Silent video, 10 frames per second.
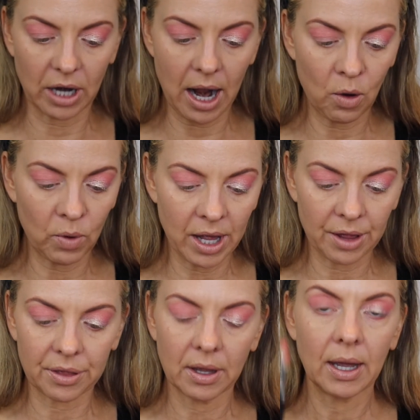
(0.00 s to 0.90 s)
out
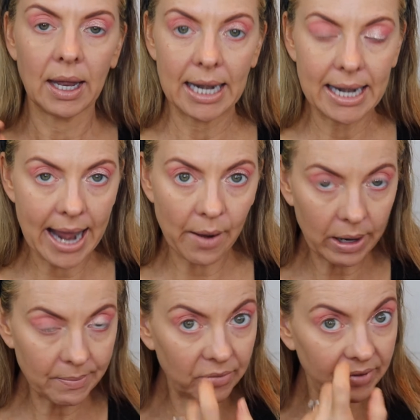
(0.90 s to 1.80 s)
with. Now
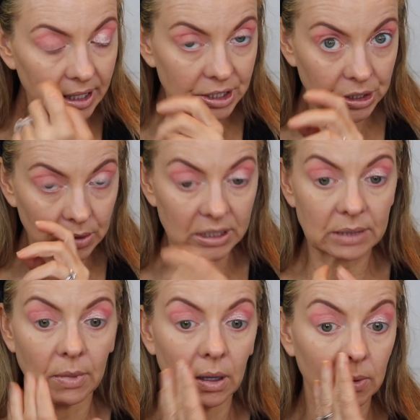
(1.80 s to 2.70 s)
I'm moving to a
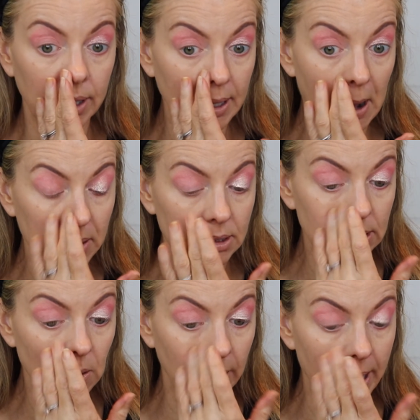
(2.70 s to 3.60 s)
smaller one.
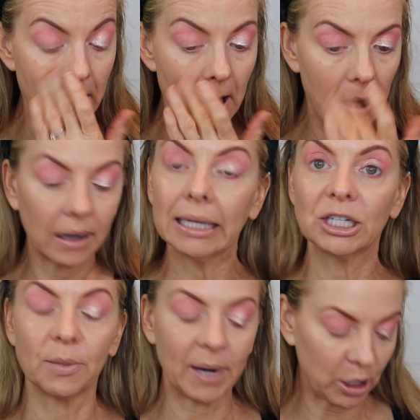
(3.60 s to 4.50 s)
Sorry,
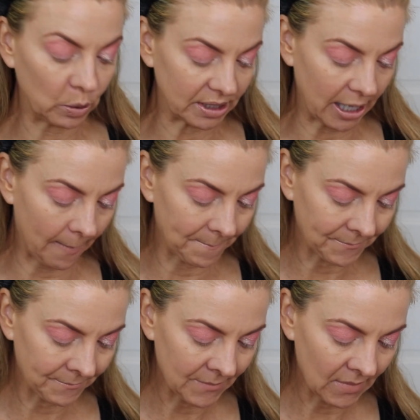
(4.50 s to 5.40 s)
itch on my nose there.
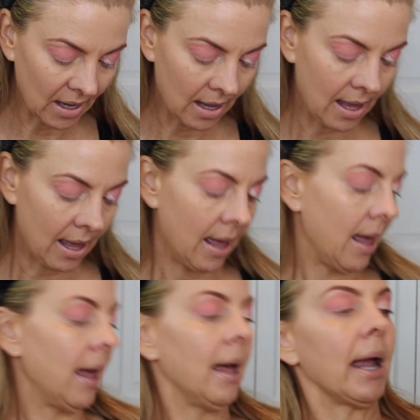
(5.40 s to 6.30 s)

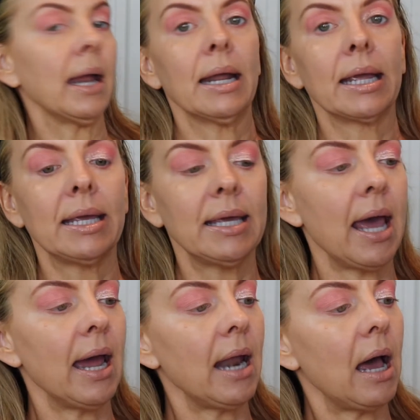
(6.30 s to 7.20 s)
And
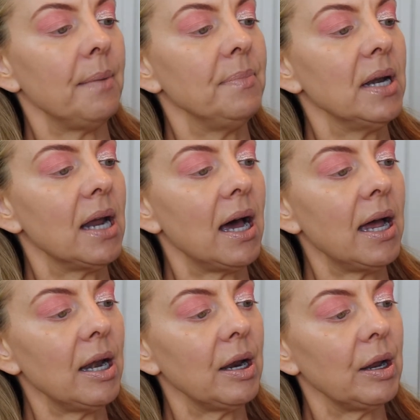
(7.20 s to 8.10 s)
again, I'm
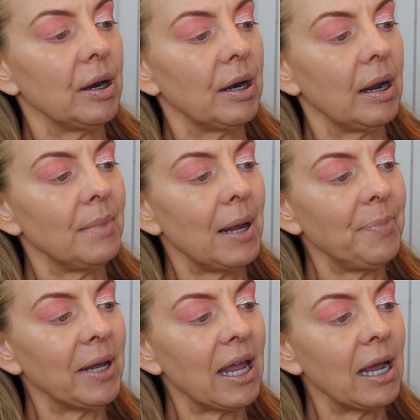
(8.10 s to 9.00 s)
not
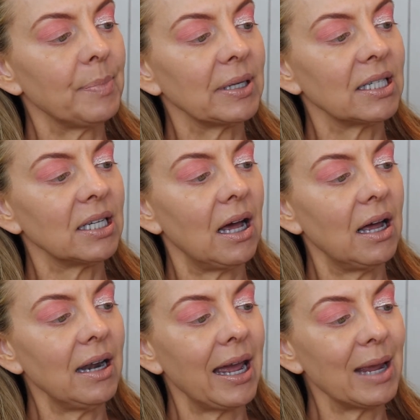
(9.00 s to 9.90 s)
picking up a
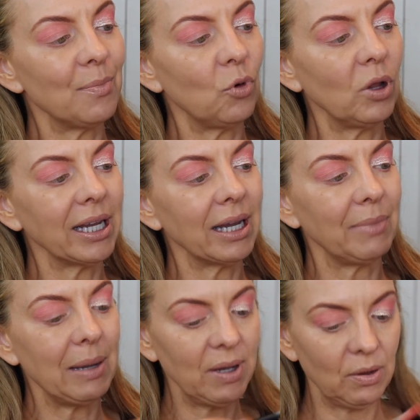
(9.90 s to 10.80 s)
ton. I am rolling it
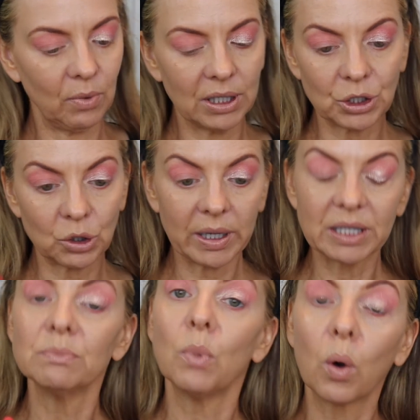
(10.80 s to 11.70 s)
maybe once or
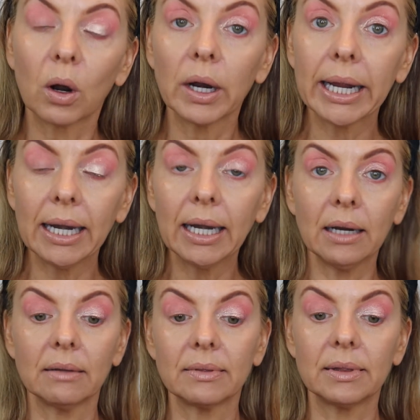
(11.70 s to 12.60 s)
twice more in
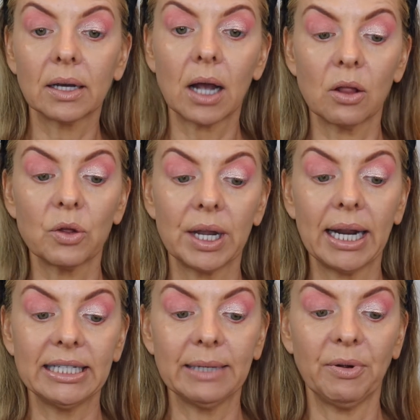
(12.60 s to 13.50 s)
the color than
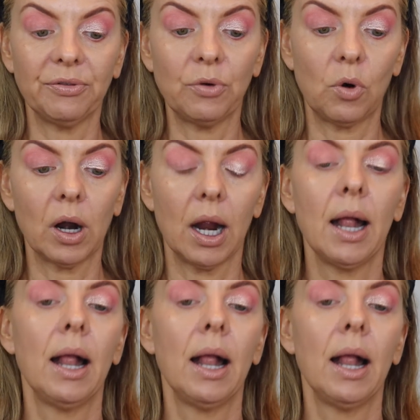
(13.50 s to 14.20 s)
I did before.